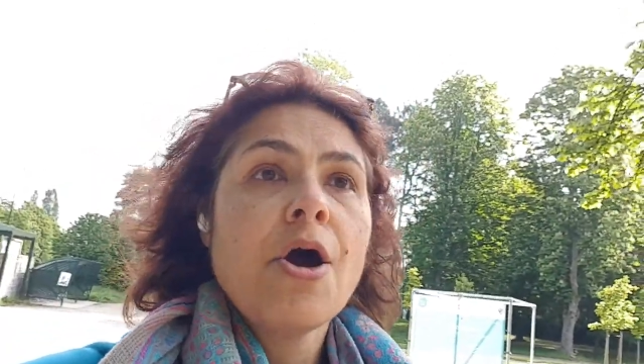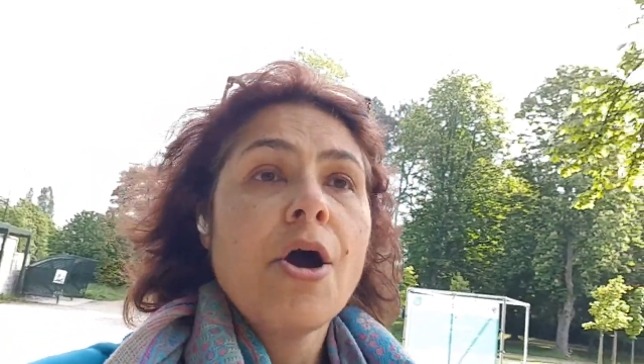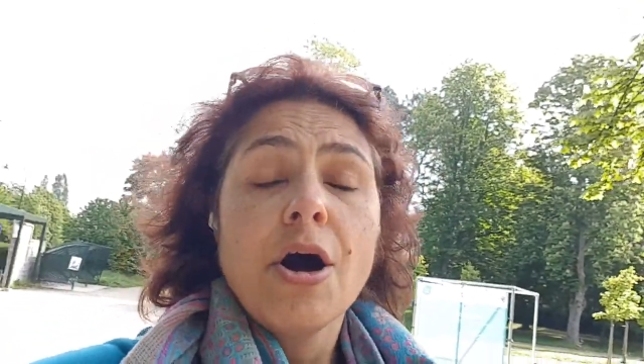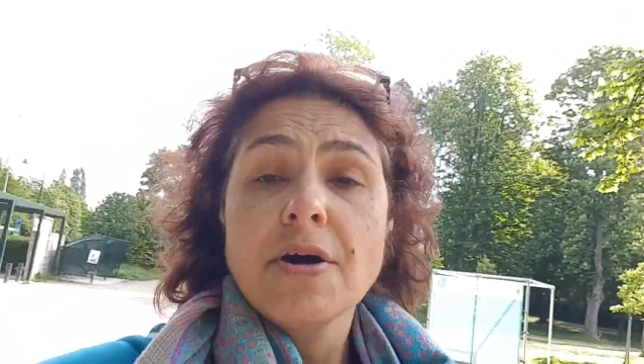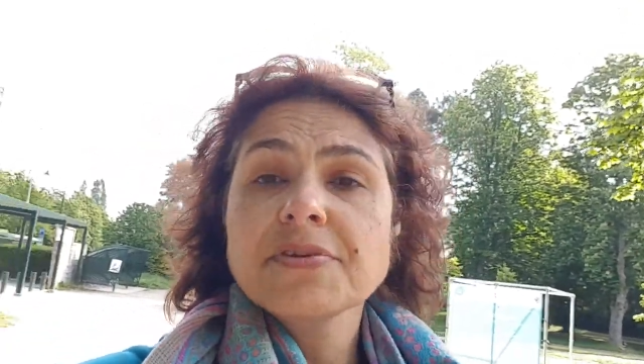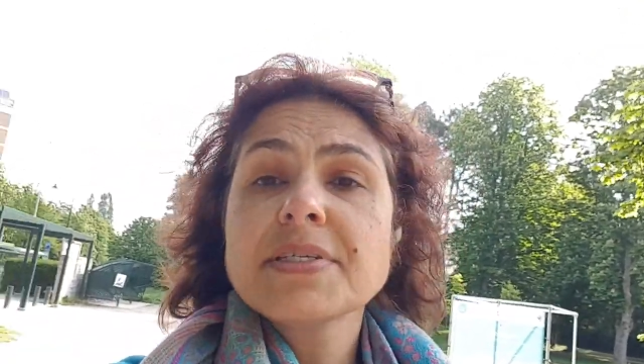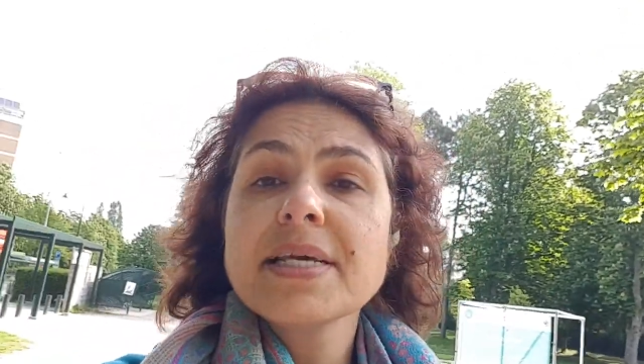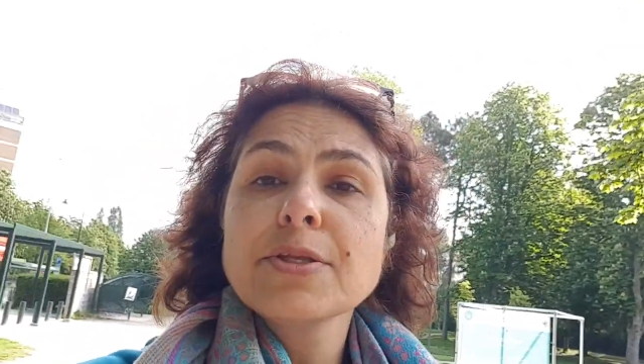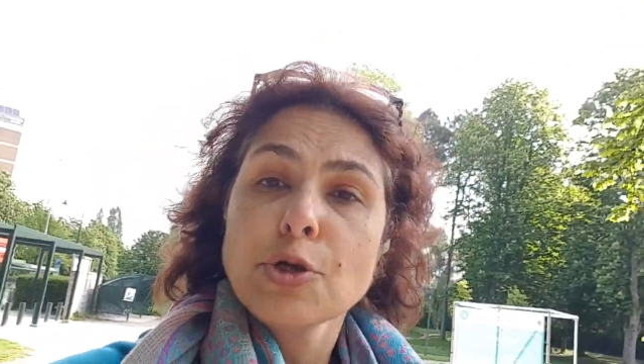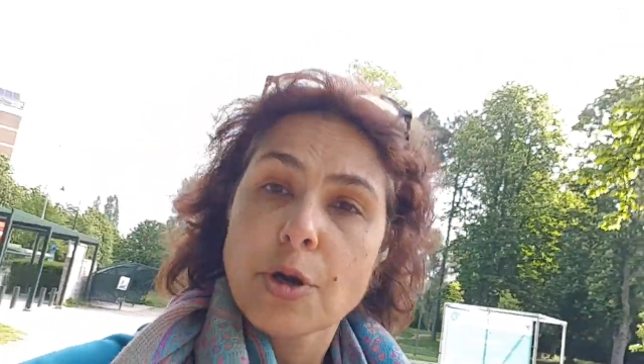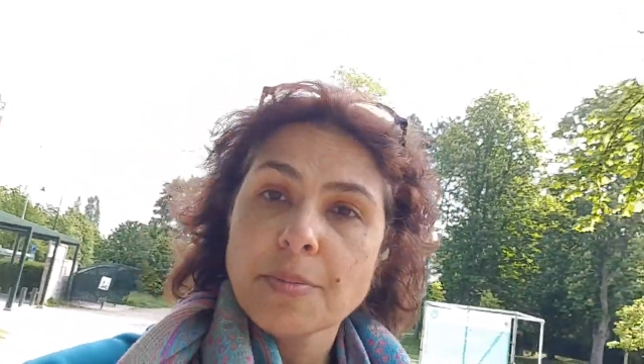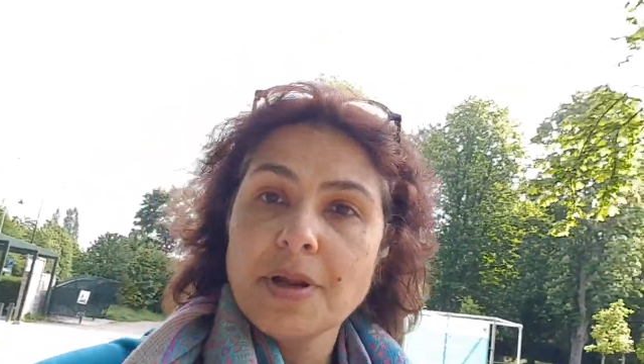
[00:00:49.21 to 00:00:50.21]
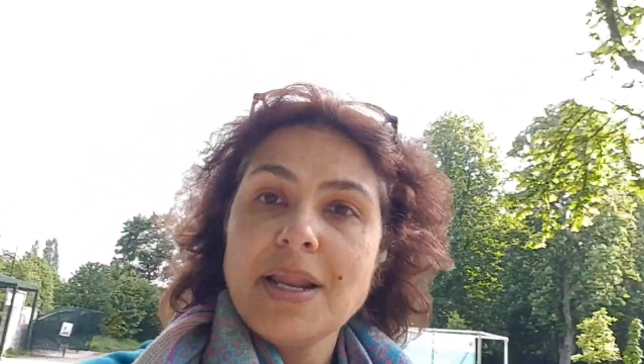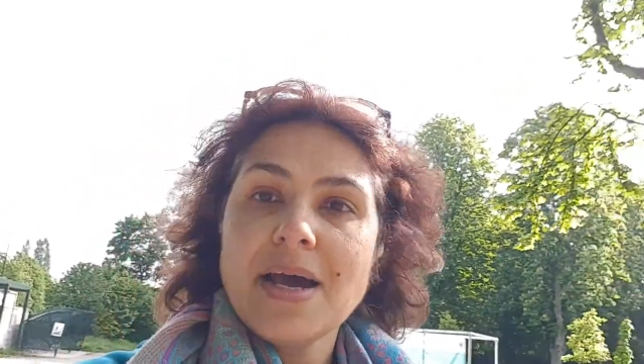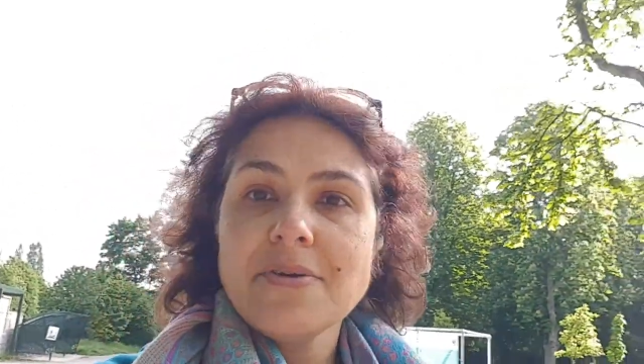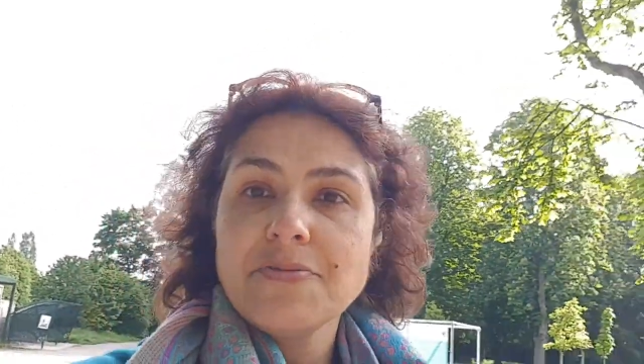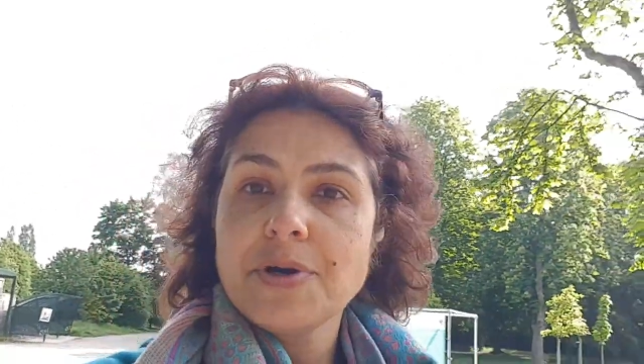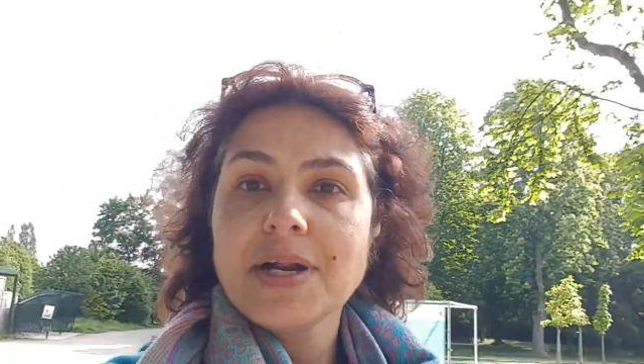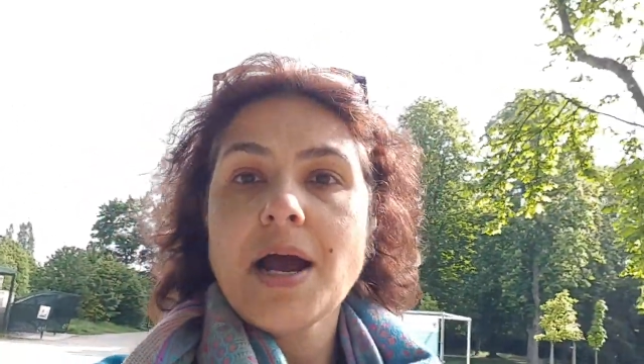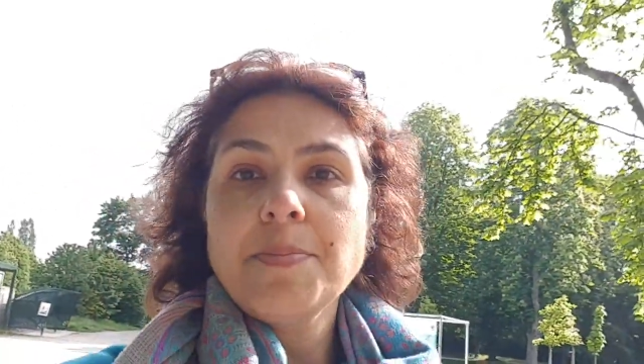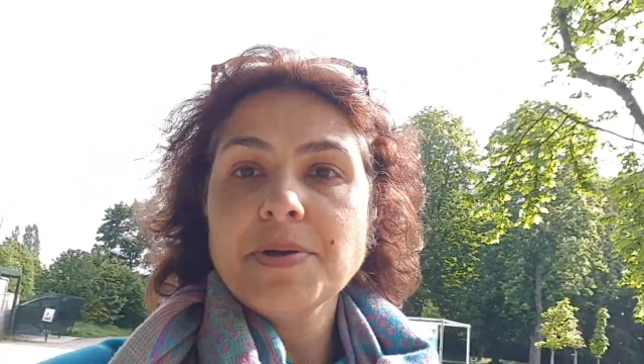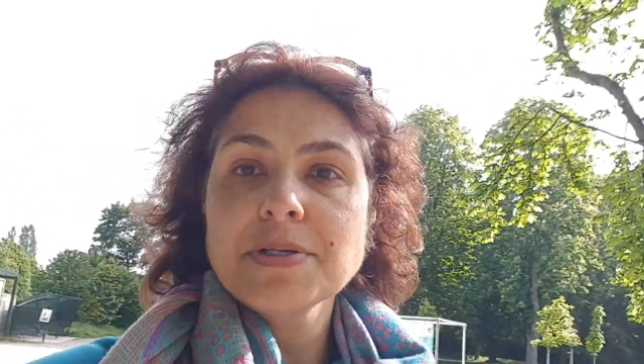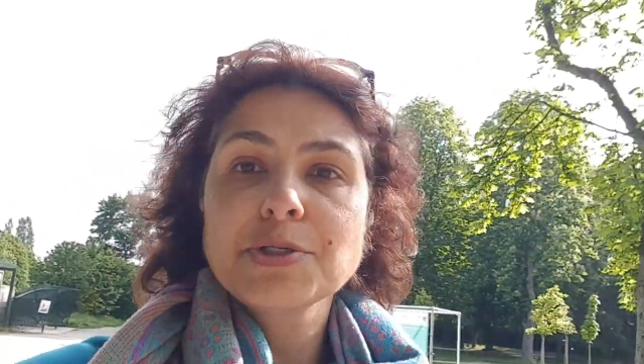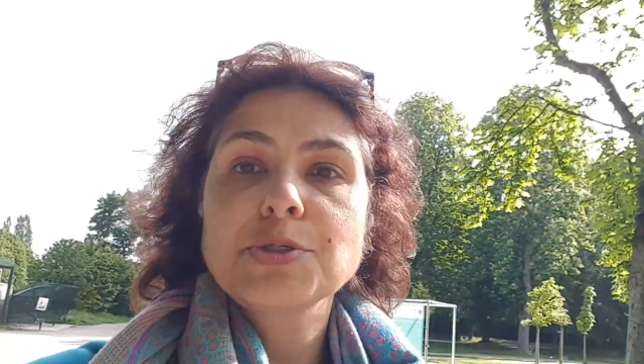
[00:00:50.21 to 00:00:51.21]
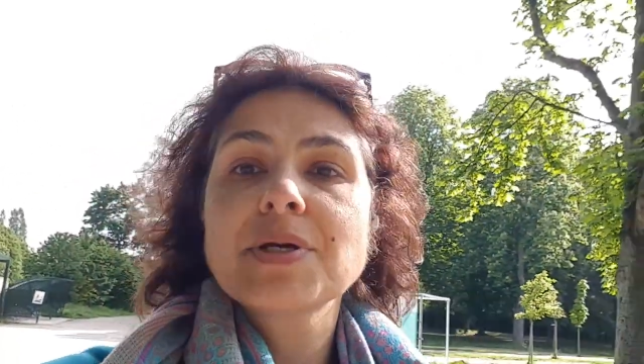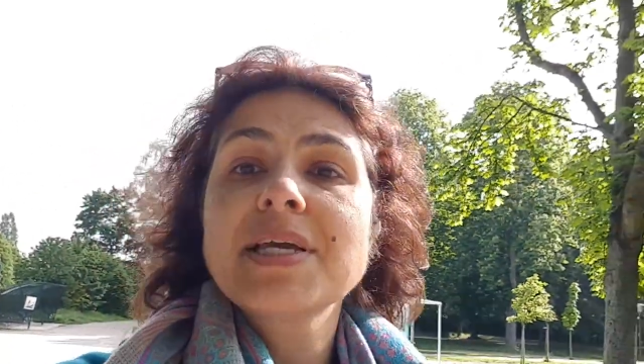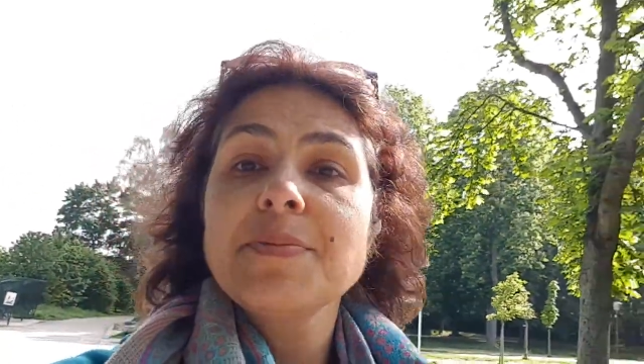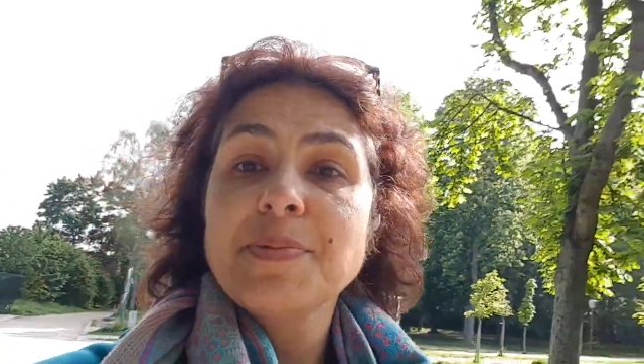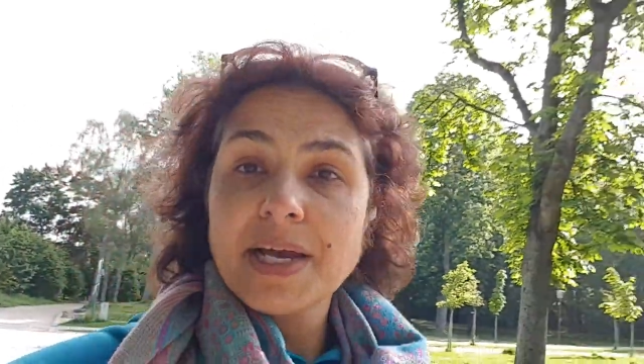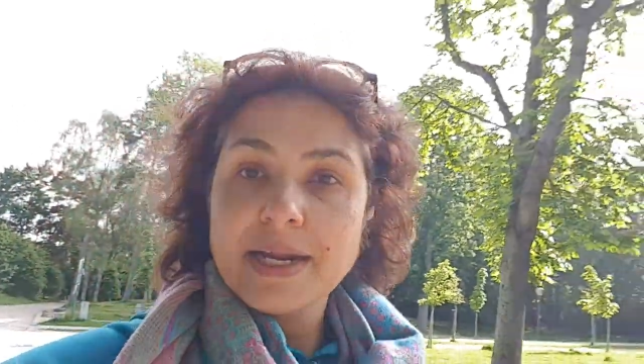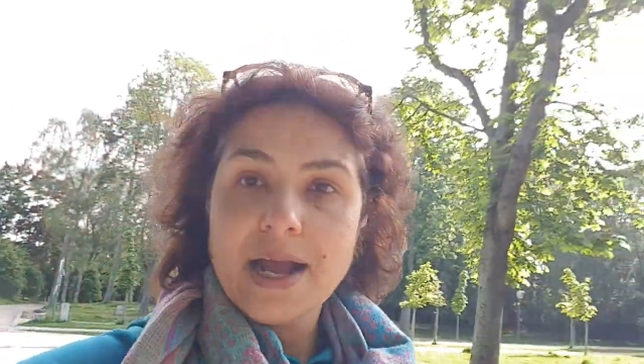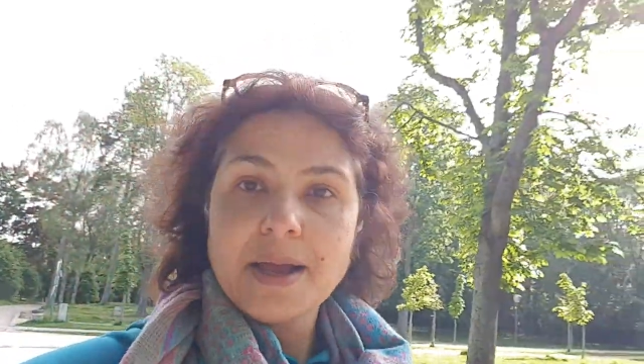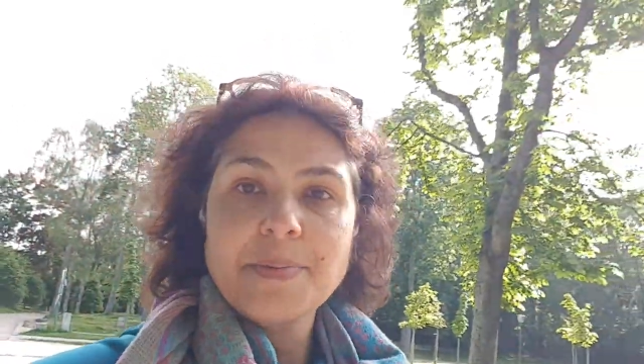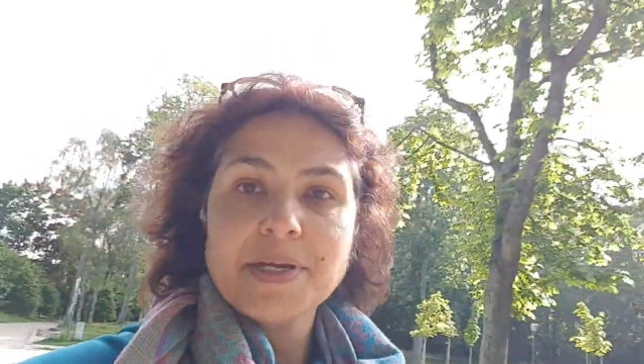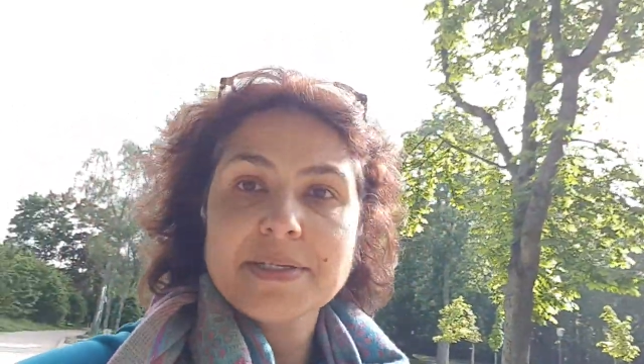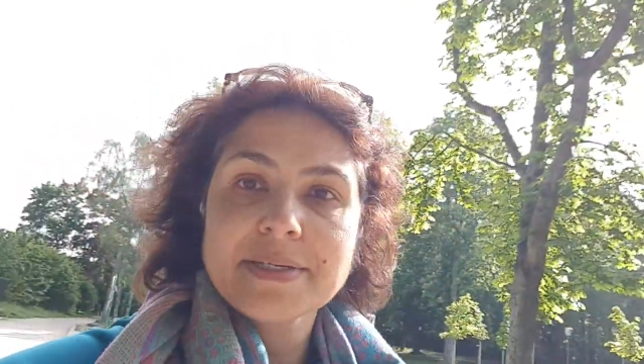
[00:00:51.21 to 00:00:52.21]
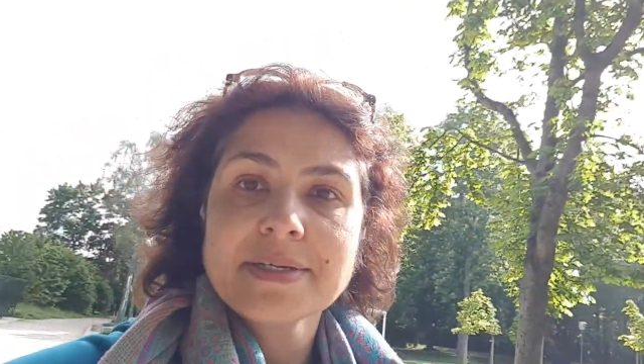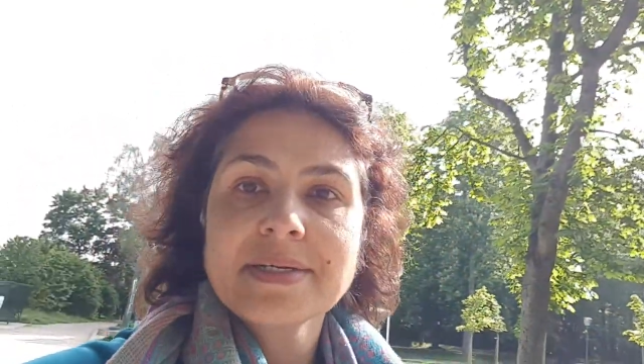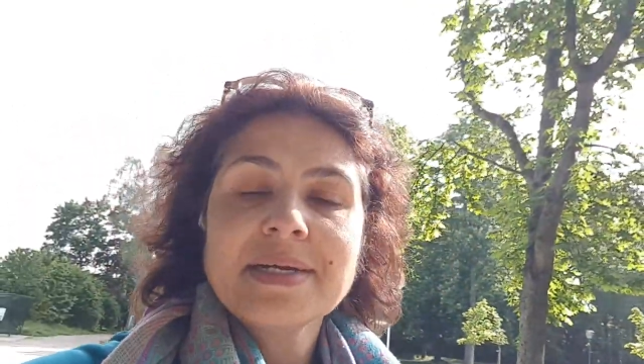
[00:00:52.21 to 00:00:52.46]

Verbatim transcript: obviously, in normal life, what happens? You keep that habit.